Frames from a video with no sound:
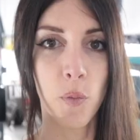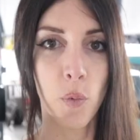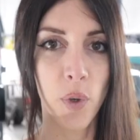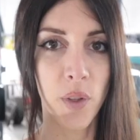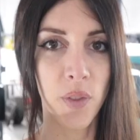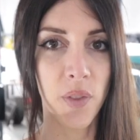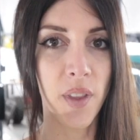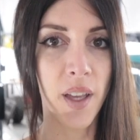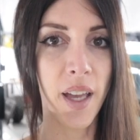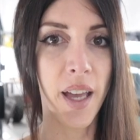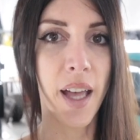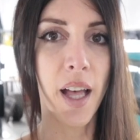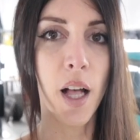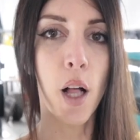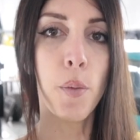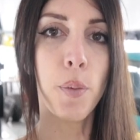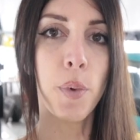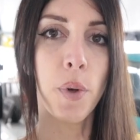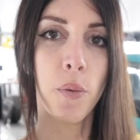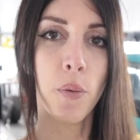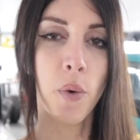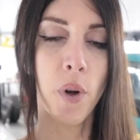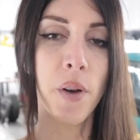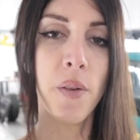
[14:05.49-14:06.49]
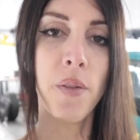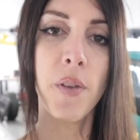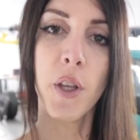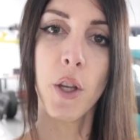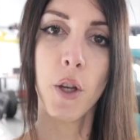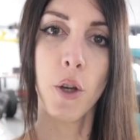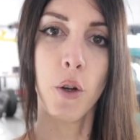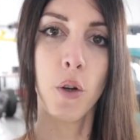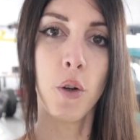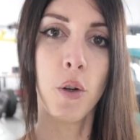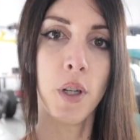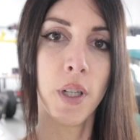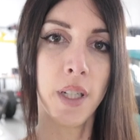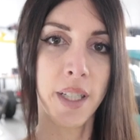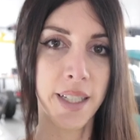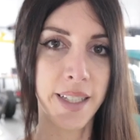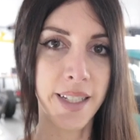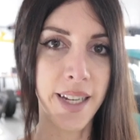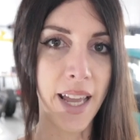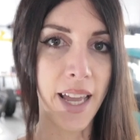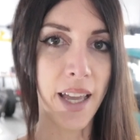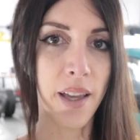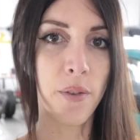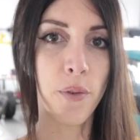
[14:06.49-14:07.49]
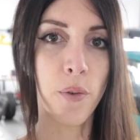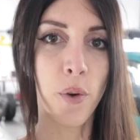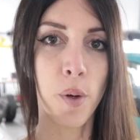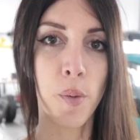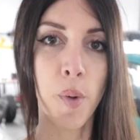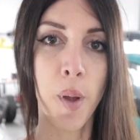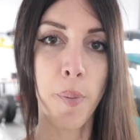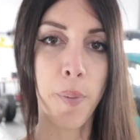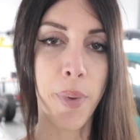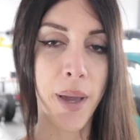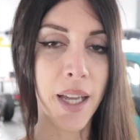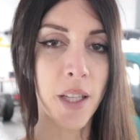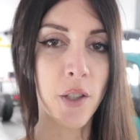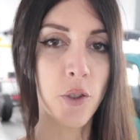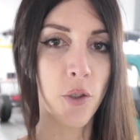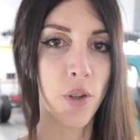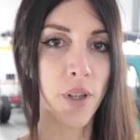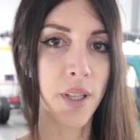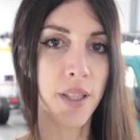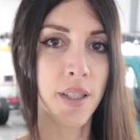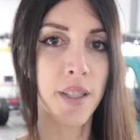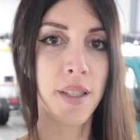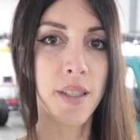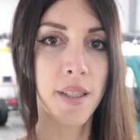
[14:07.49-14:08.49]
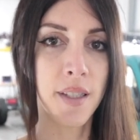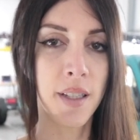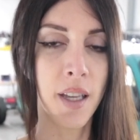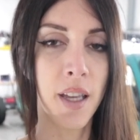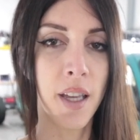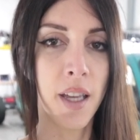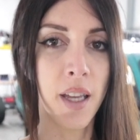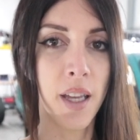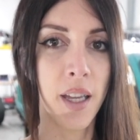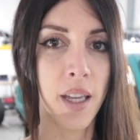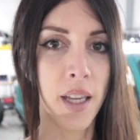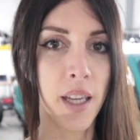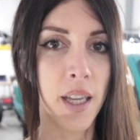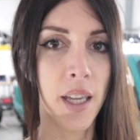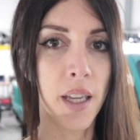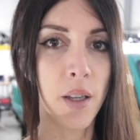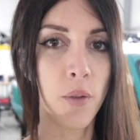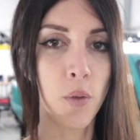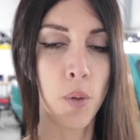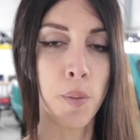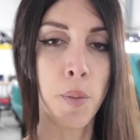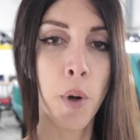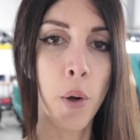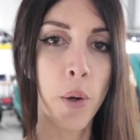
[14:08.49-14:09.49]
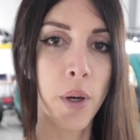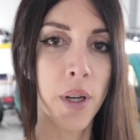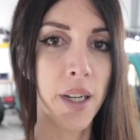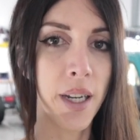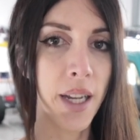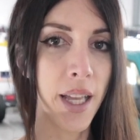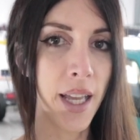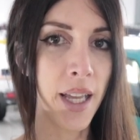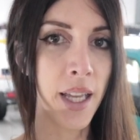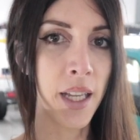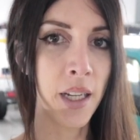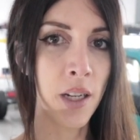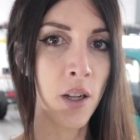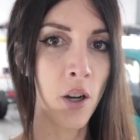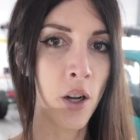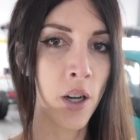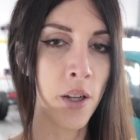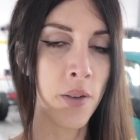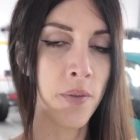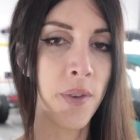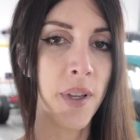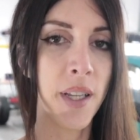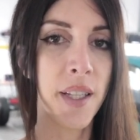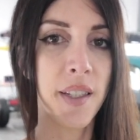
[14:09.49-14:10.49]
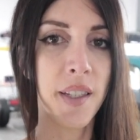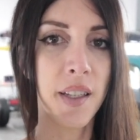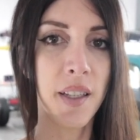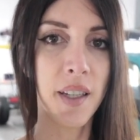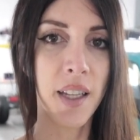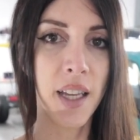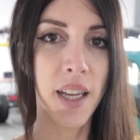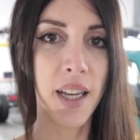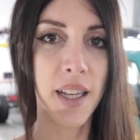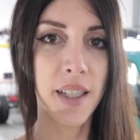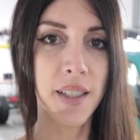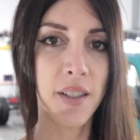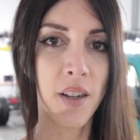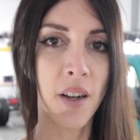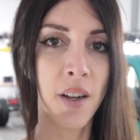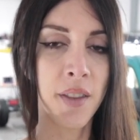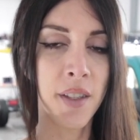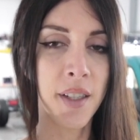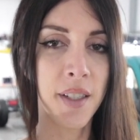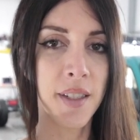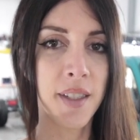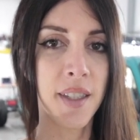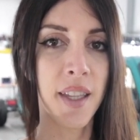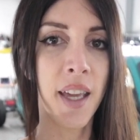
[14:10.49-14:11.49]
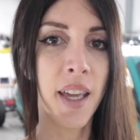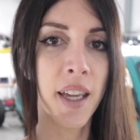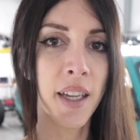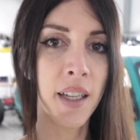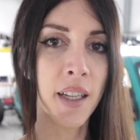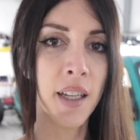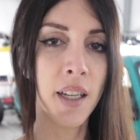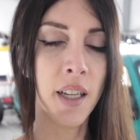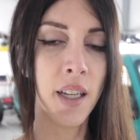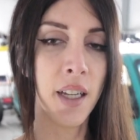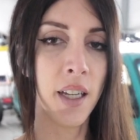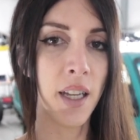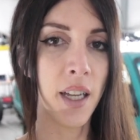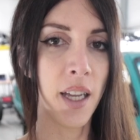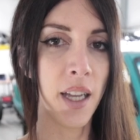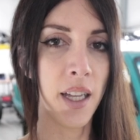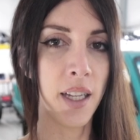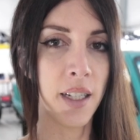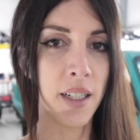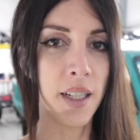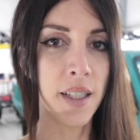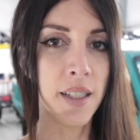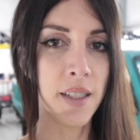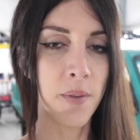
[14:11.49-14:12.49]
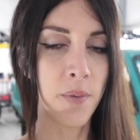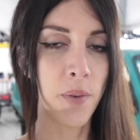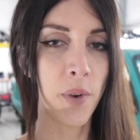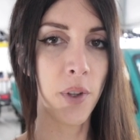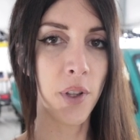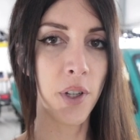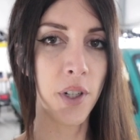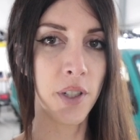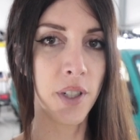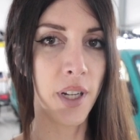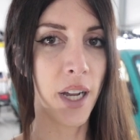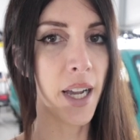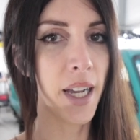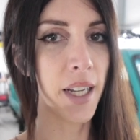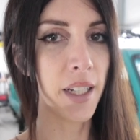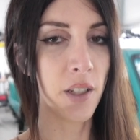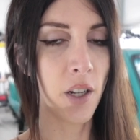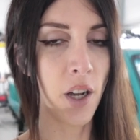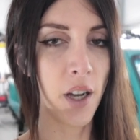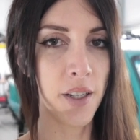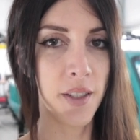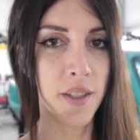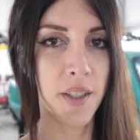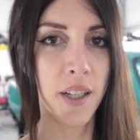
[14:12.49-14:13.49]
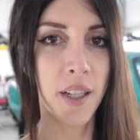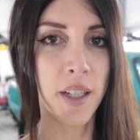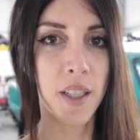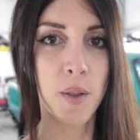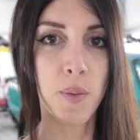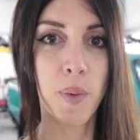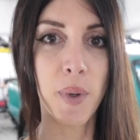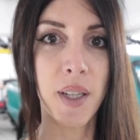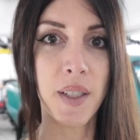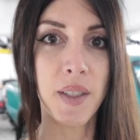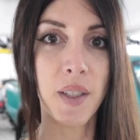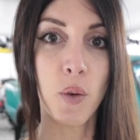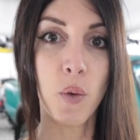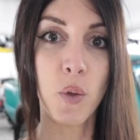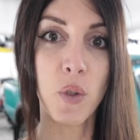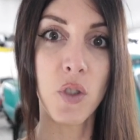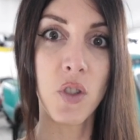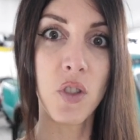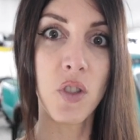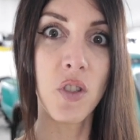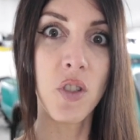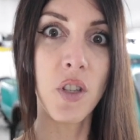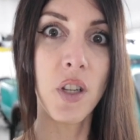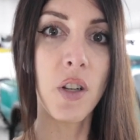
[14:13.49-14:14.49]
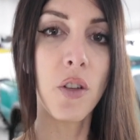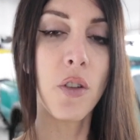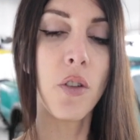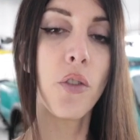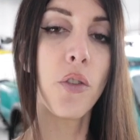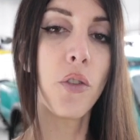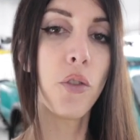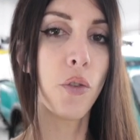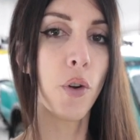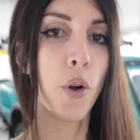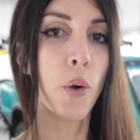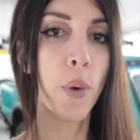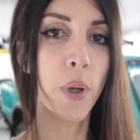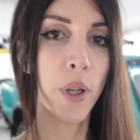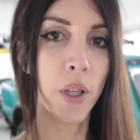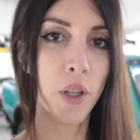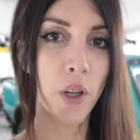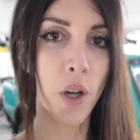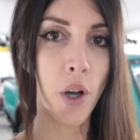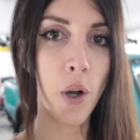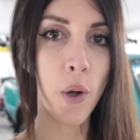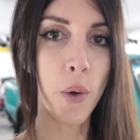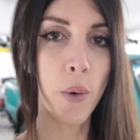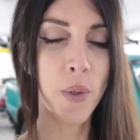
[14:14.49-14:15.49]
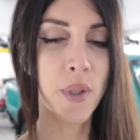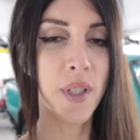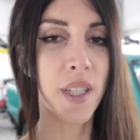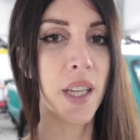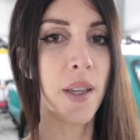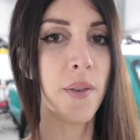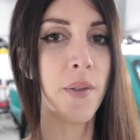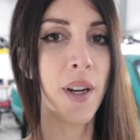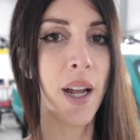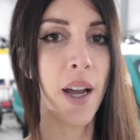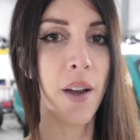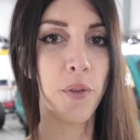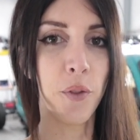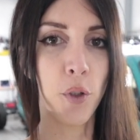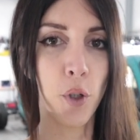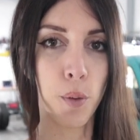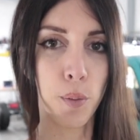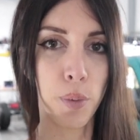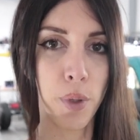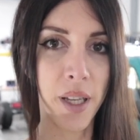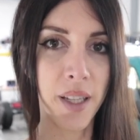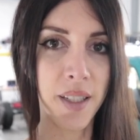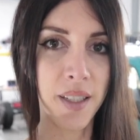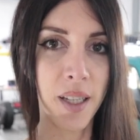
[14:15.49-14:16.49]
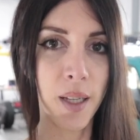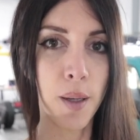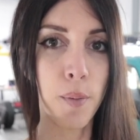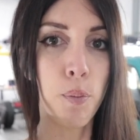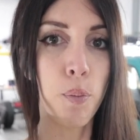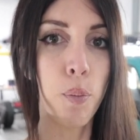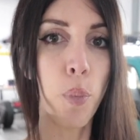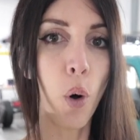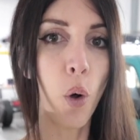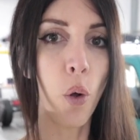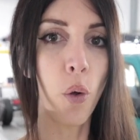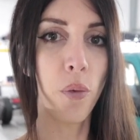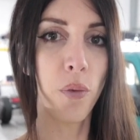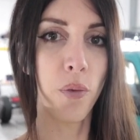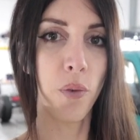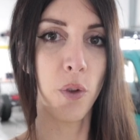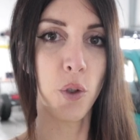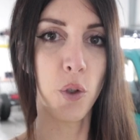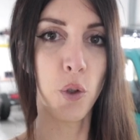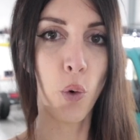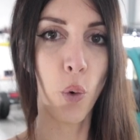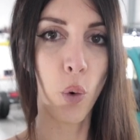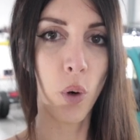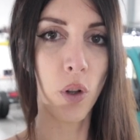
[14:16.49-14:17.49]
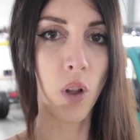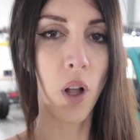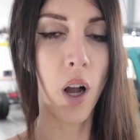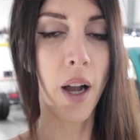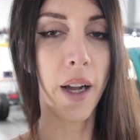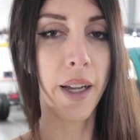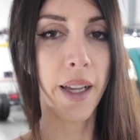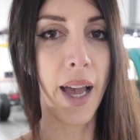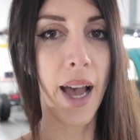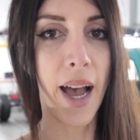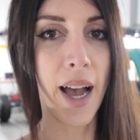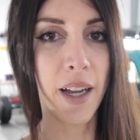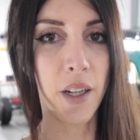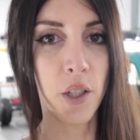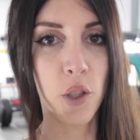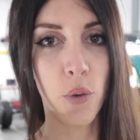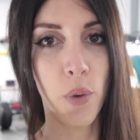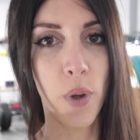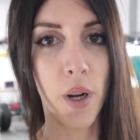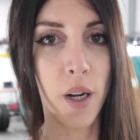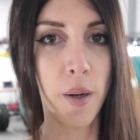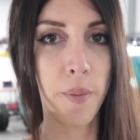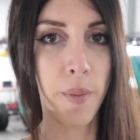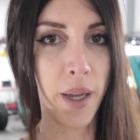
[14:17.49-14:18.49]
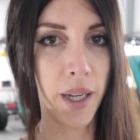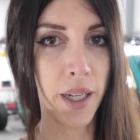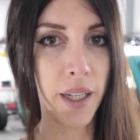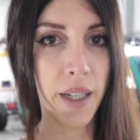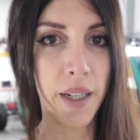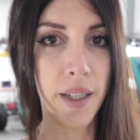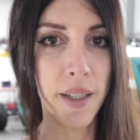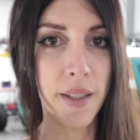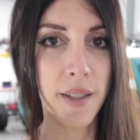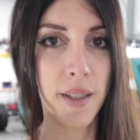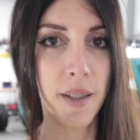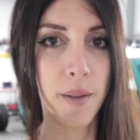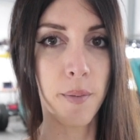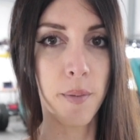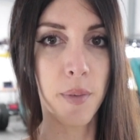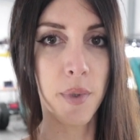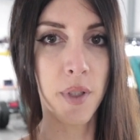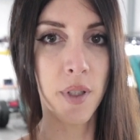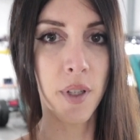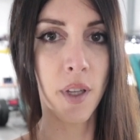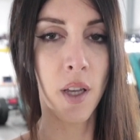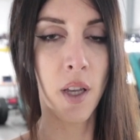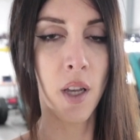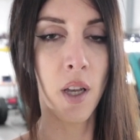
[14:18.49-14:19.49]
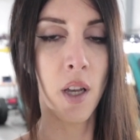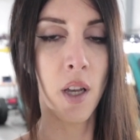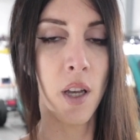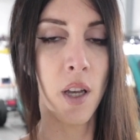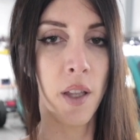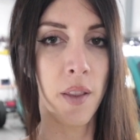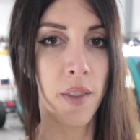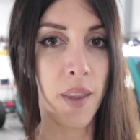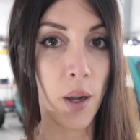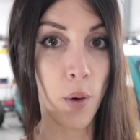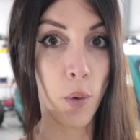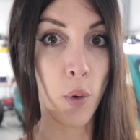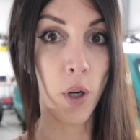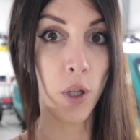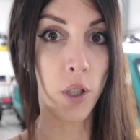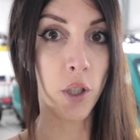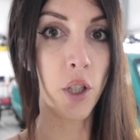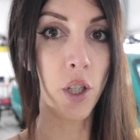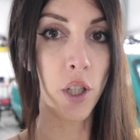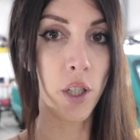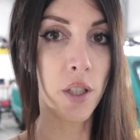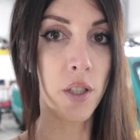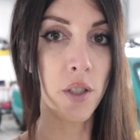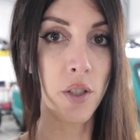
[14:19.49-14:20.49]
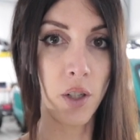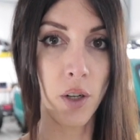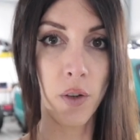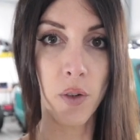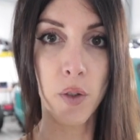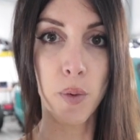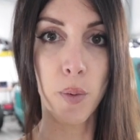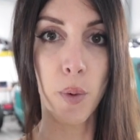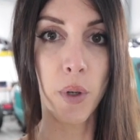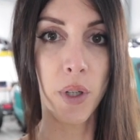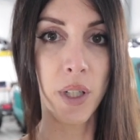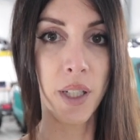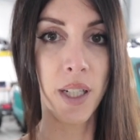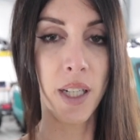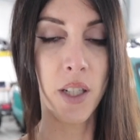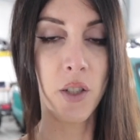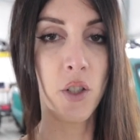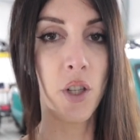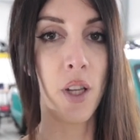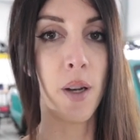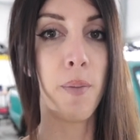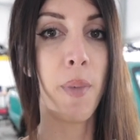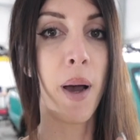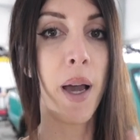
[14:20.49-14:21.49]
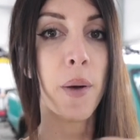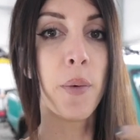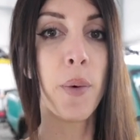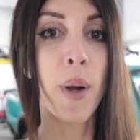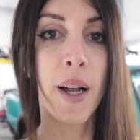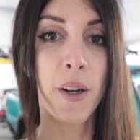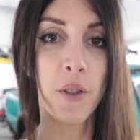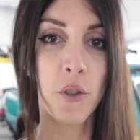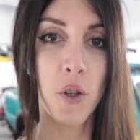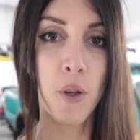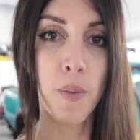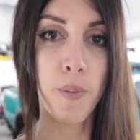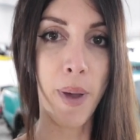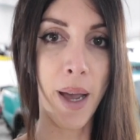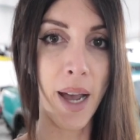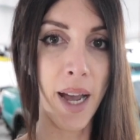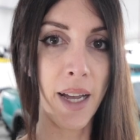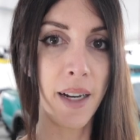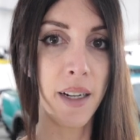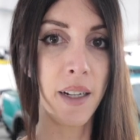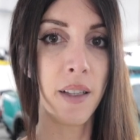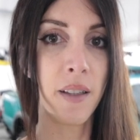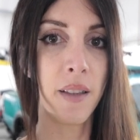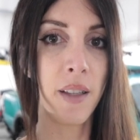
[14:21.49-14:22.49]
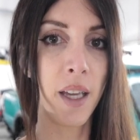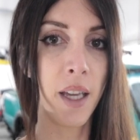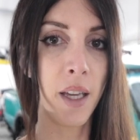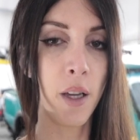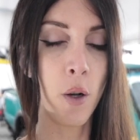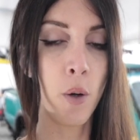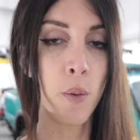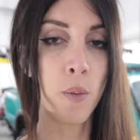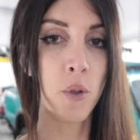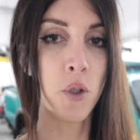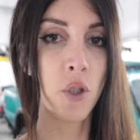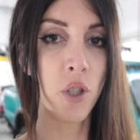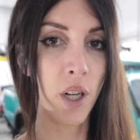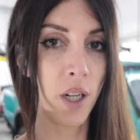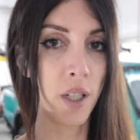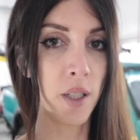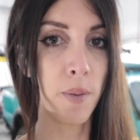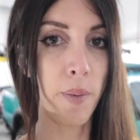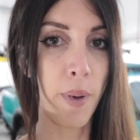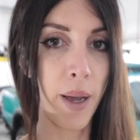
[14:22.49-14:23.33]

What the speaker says: with the help of one of you, Dave, one of my patrons, he remoted in on VCDS on this thing and did some further diagnostics because it was still throwing codes even after replacing both door lock actuator mechanisms that were in good serviceable condition. Mine were actually bad. They ohms checked